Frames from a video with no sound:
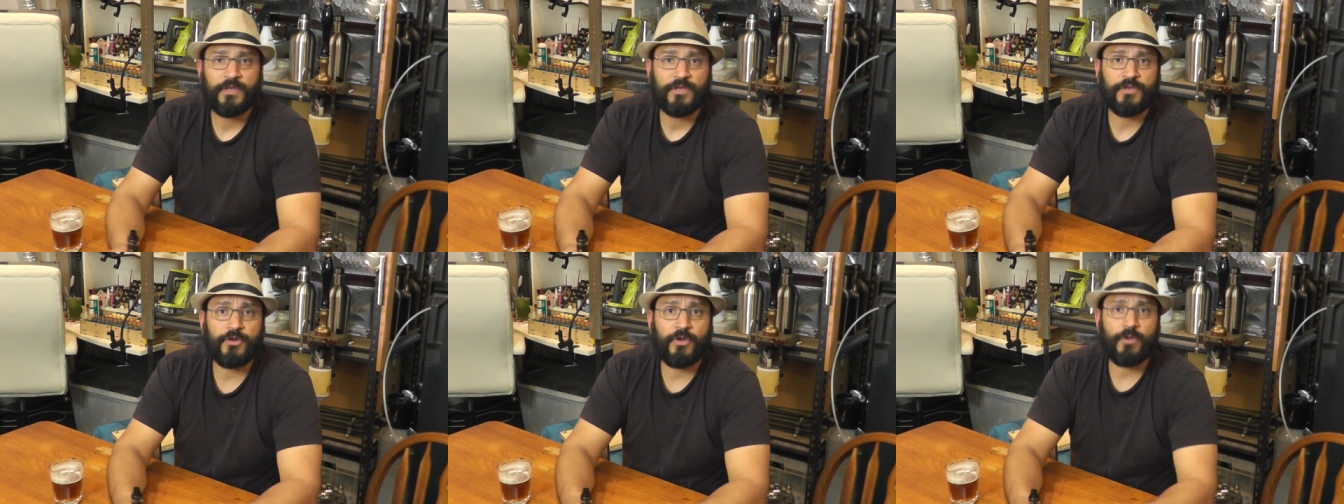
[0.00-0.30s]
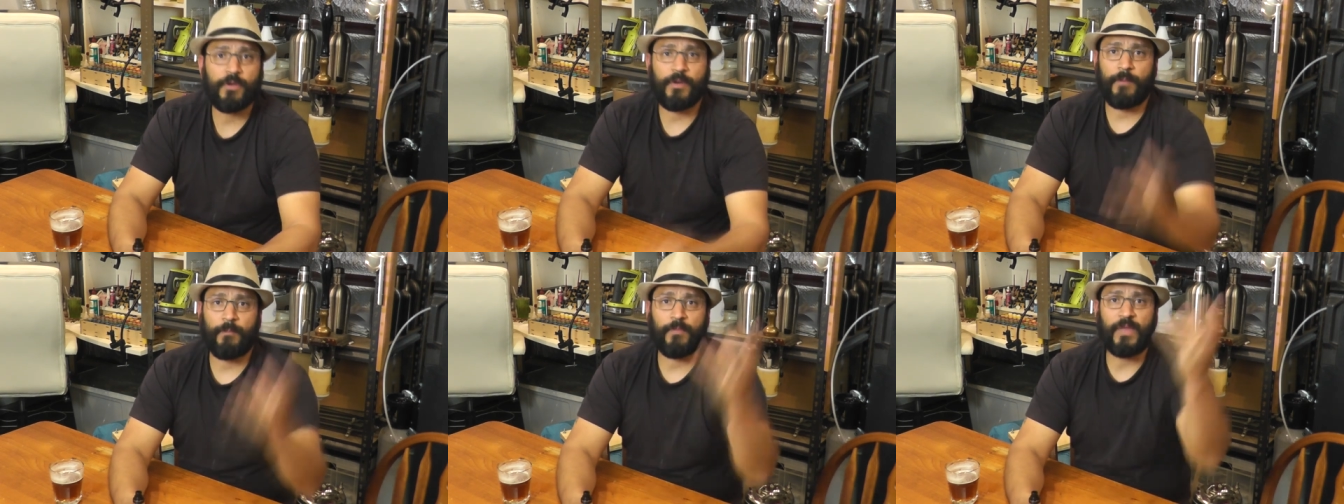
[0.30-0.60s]
you
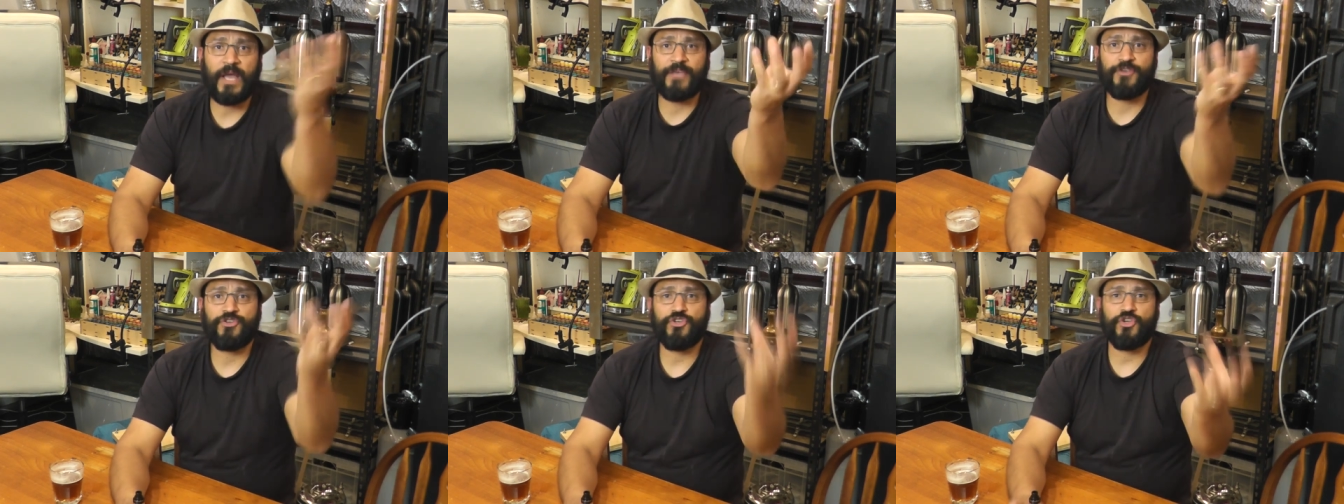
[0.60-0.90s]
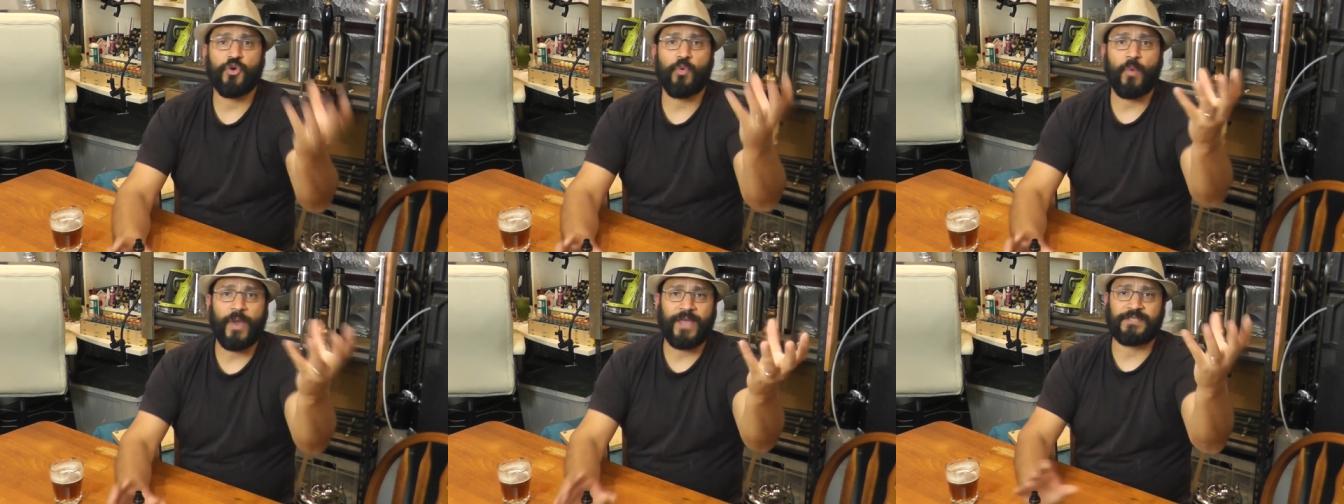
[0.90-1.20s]
know, a
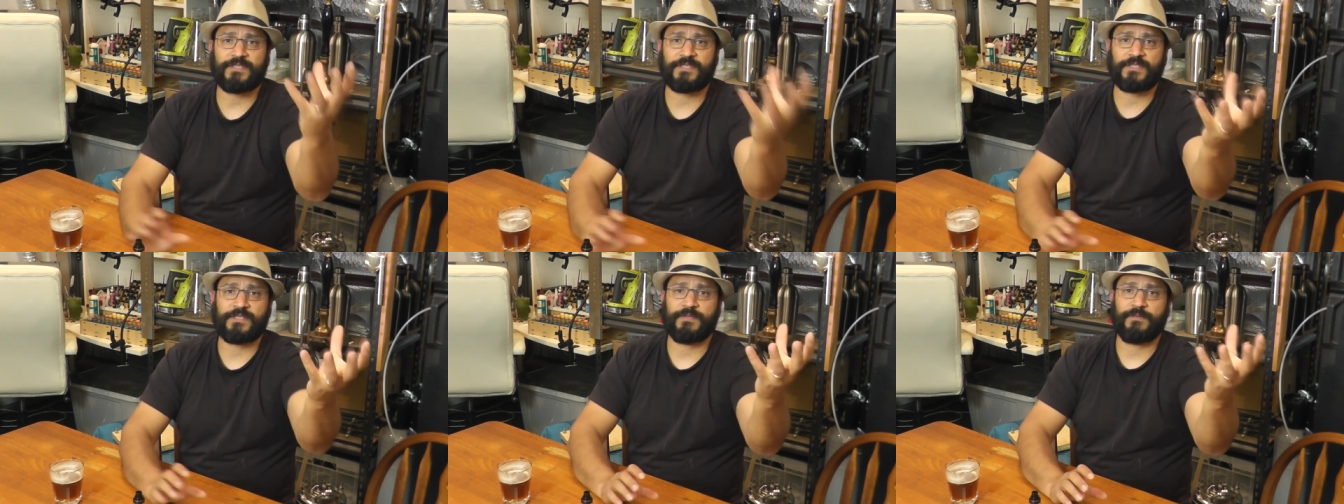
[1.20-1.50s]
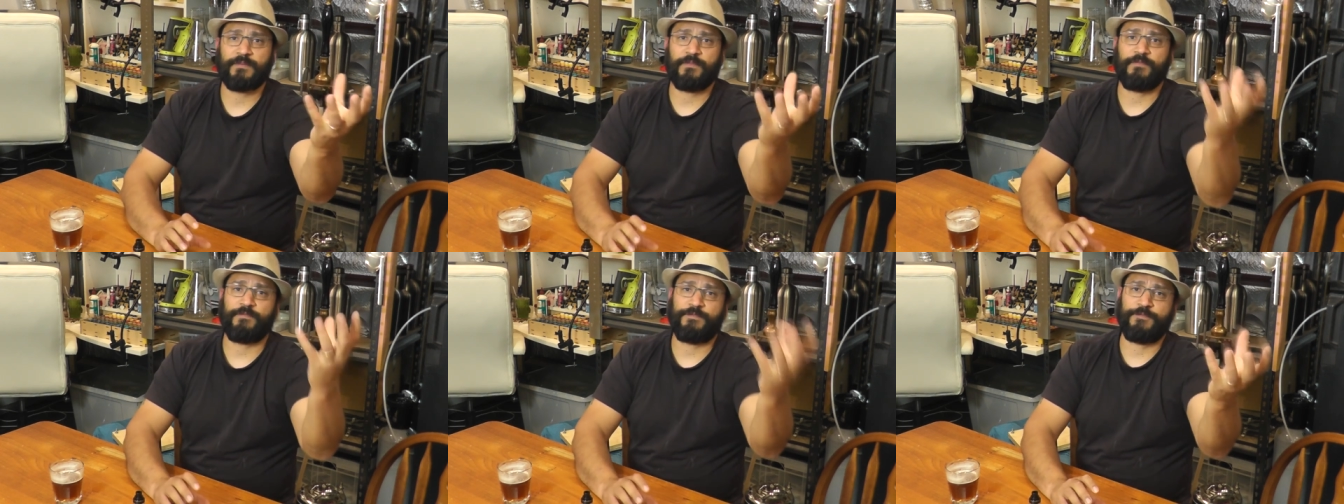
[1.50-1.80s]

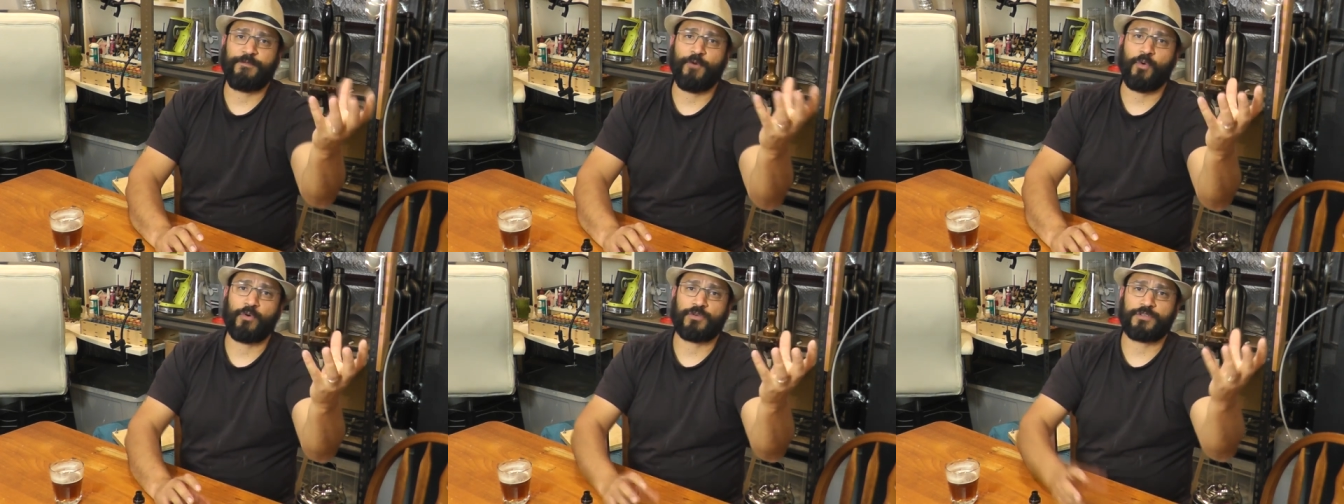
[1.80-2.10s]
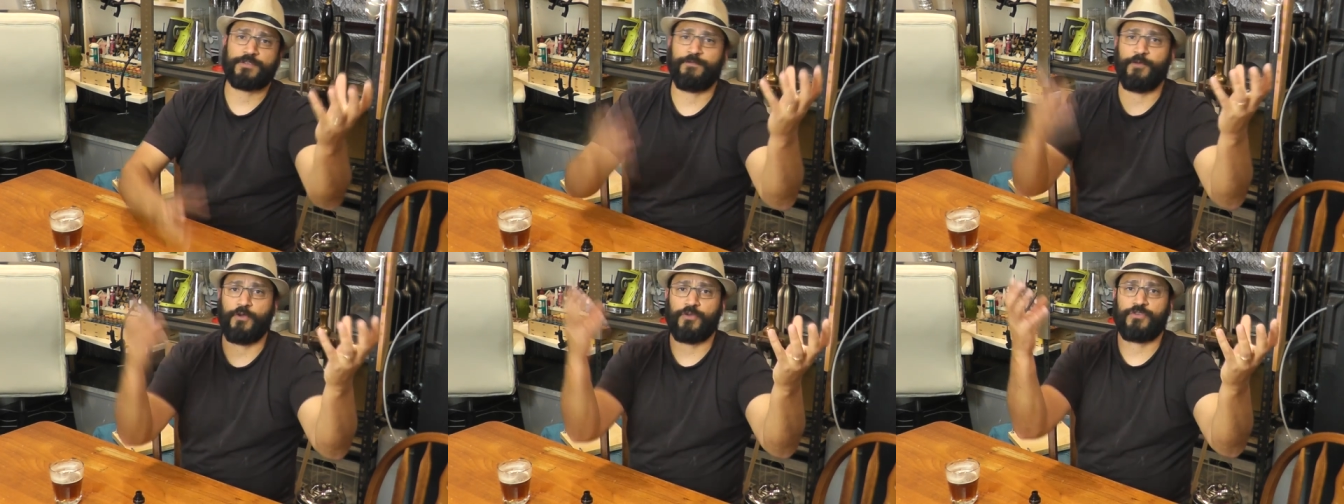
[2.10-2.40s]
US
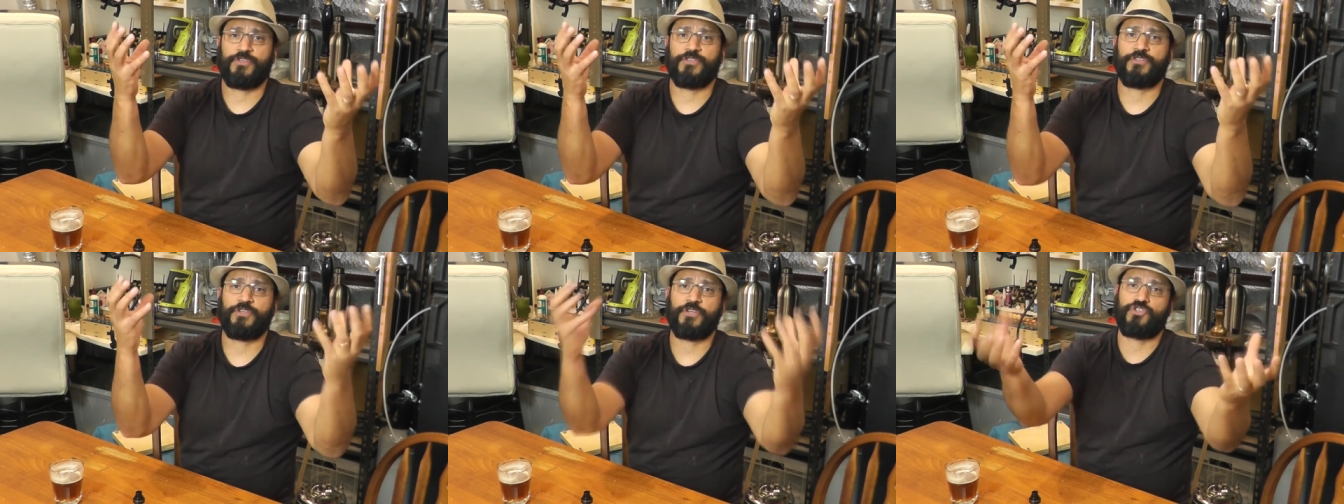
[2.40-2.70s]
force versus